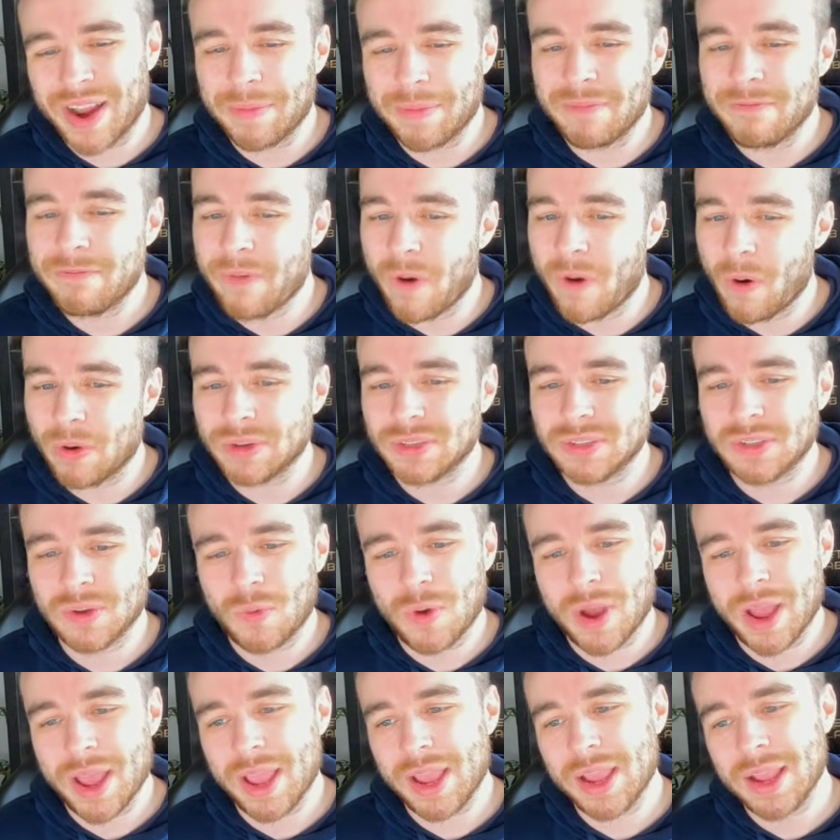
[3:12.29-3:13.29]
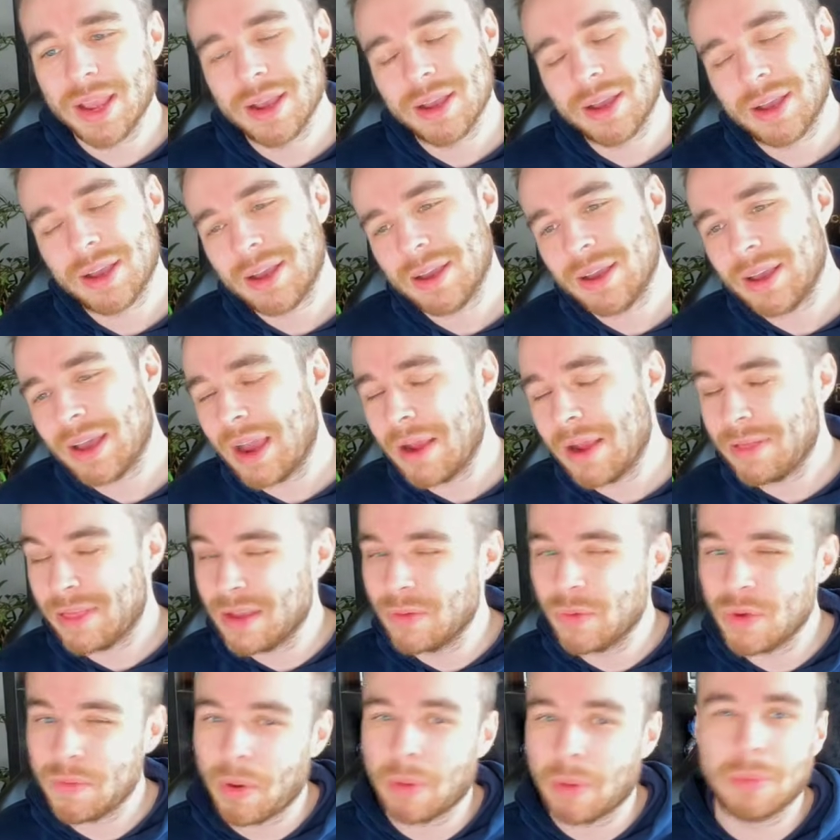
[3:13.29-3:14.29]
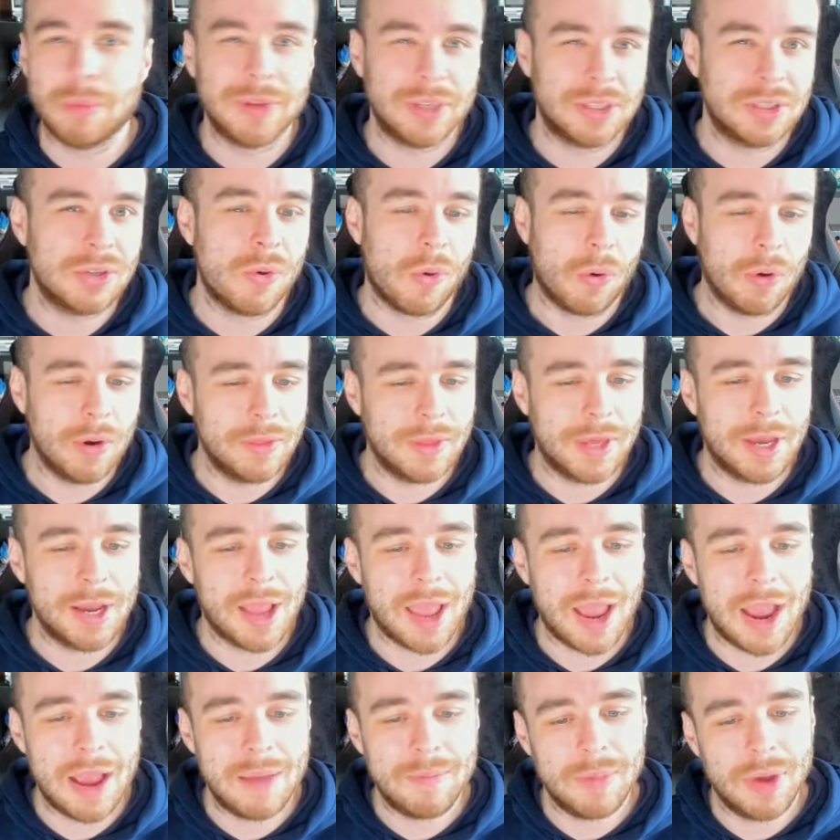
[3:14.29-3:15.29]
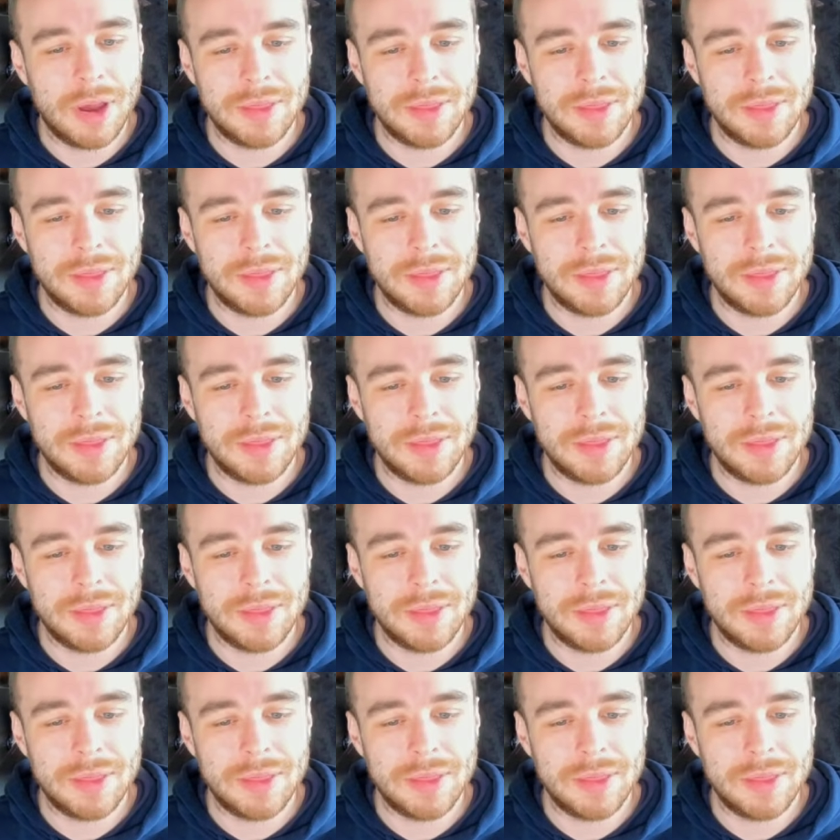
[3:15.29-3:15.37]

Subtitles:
I mean, Forest away, I think we probably score in that game,